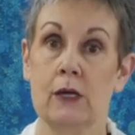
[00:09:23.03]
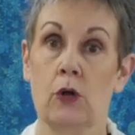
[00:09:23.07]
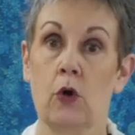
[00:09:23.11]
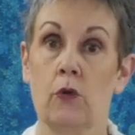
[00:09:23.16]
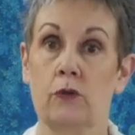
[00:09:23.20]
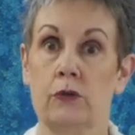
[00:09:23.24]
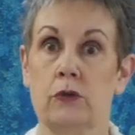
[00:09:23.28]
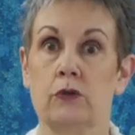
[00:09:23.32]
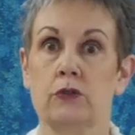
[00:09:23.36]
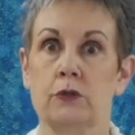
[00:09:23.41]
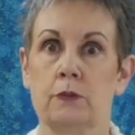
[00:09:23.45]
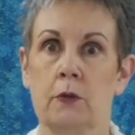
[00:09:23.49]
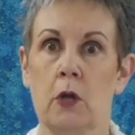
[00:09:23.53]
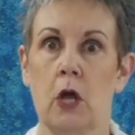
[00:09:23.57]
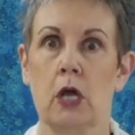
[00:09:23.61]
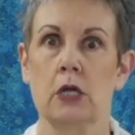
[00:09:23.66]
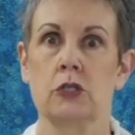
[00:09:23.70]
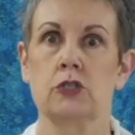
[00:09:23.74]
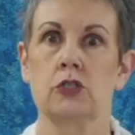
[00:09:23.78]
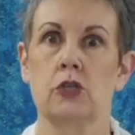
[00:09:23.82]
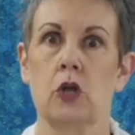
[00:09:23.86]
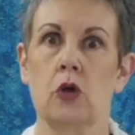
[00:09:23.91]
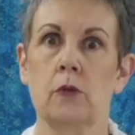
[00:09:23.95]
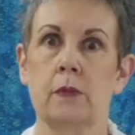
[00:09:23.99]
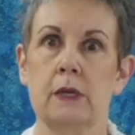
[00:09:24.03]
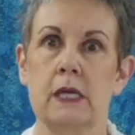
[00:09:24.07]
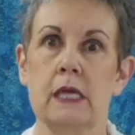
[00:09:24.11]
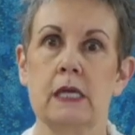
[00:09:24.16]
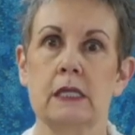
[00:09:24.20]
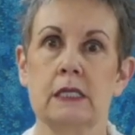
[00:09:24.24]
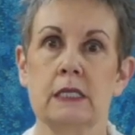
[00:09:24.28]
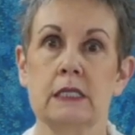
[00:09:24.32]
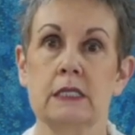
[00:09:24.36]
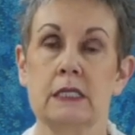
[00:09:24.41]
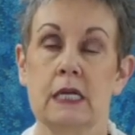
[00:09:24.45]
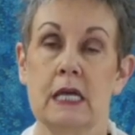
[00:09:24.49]
Hopefully those blocks should all be
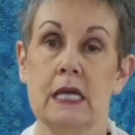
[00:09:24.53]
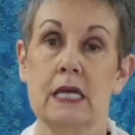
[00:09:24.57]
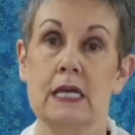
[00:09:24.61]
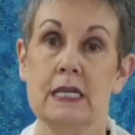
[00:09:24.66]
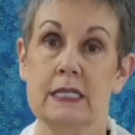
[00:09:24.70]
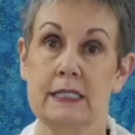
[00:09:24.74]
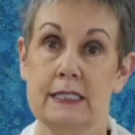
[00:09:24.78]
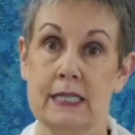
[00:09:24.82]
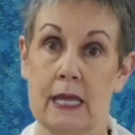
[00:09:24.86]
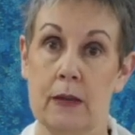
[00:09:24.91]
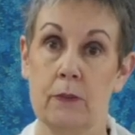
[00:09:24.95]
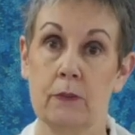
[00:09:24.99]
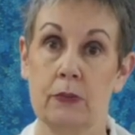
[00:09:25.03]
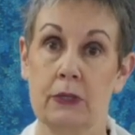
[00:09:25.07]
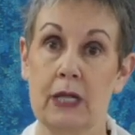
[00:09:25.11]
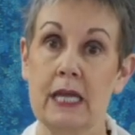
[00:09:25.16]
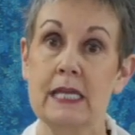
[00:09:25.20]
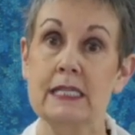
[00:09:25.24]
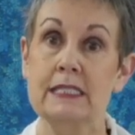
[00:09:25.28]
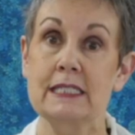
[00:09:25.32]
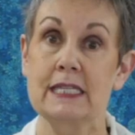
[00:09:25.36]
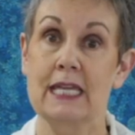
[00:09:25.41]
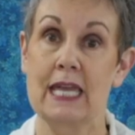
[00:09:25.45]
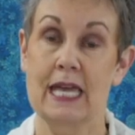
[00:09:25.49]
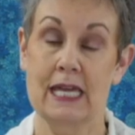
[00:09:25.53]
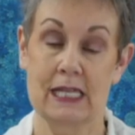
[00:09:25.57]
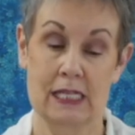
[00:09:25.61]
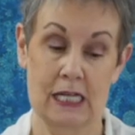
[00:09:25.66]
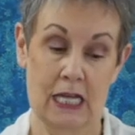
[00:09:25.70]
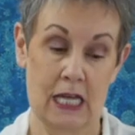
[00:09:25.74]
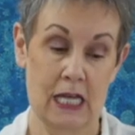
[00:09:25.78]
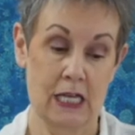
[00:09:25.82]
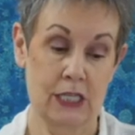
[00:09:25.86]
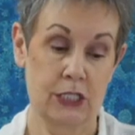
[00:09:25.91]
in the same place again.